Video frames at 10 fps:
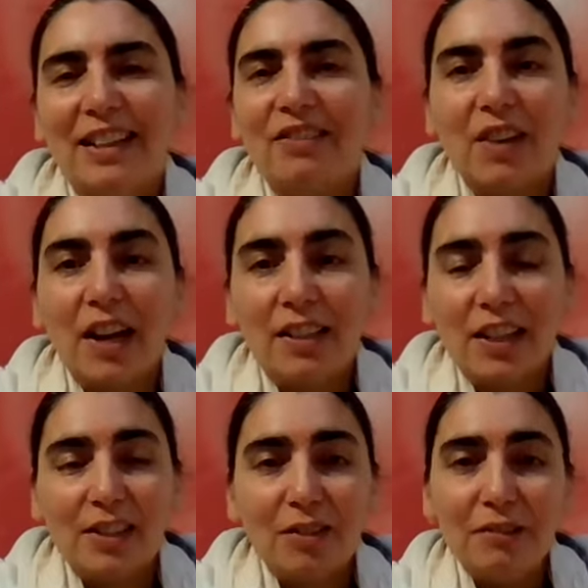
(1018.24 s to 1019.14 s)
In fact,
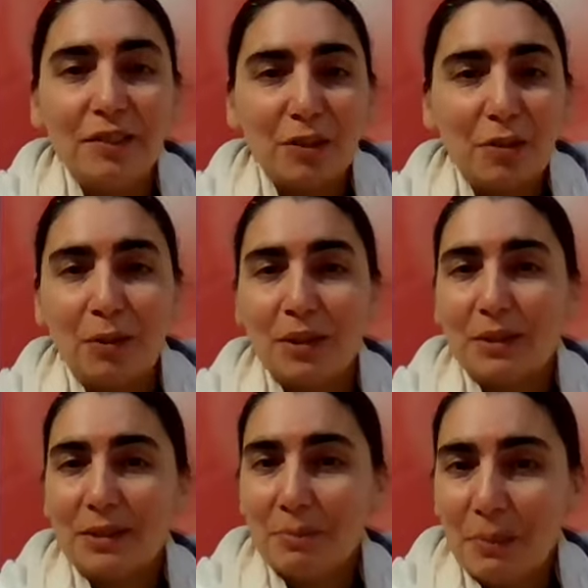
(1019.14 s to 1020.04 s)
I don't even know
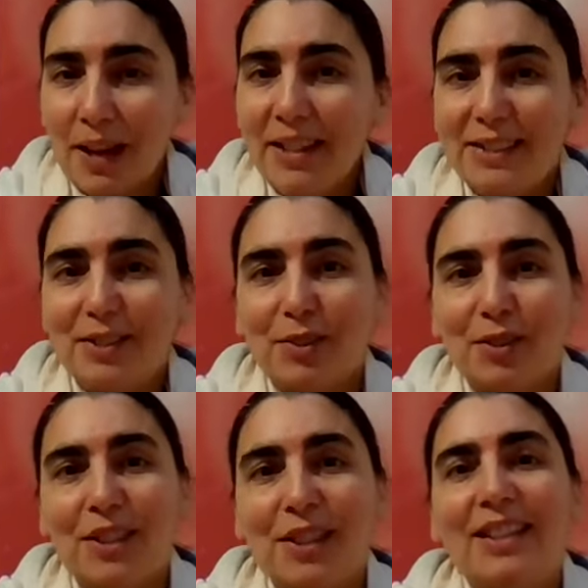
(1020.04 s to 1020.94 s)
what's my
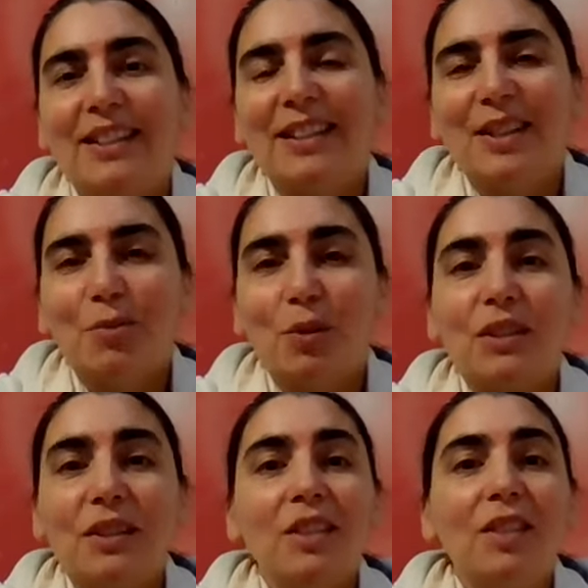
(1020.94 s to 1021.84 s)
story,
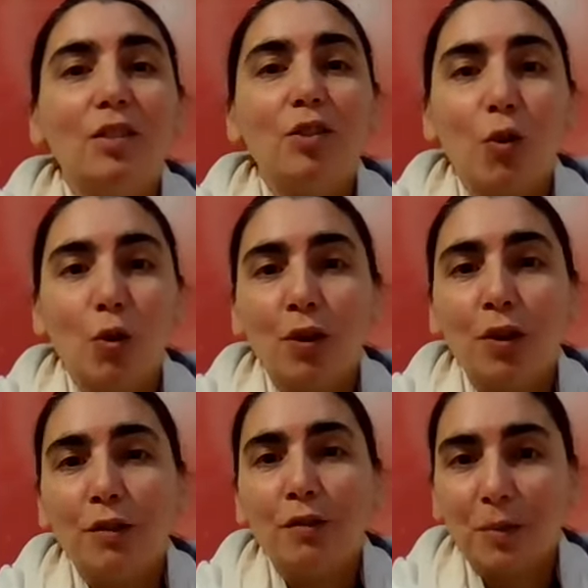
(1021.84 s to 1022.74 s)
what's in
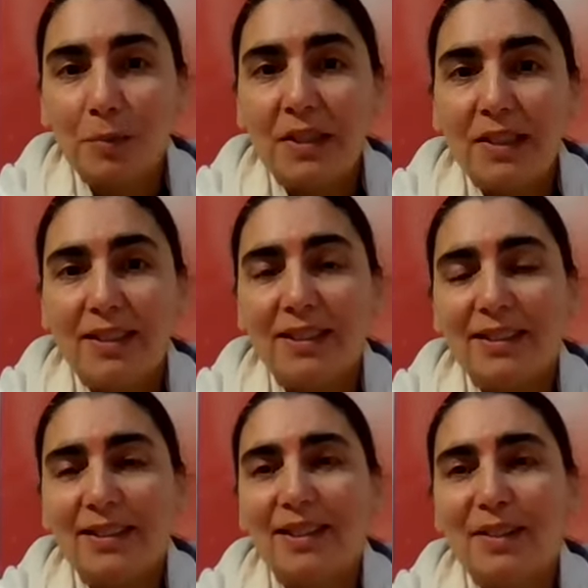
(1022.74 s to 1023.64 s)
store for me,
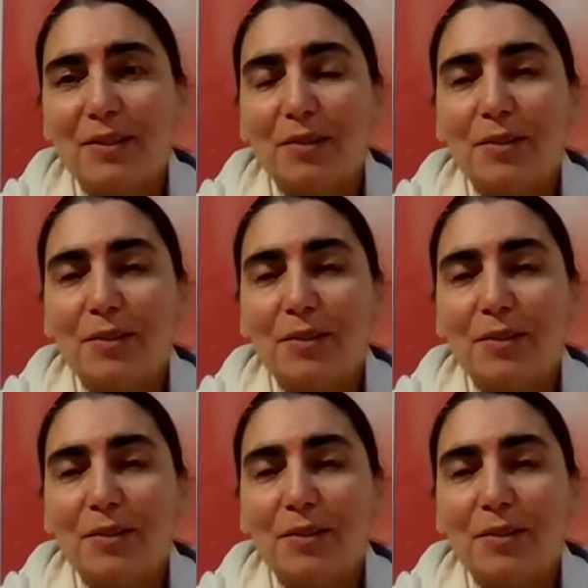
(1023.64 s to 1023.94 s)
you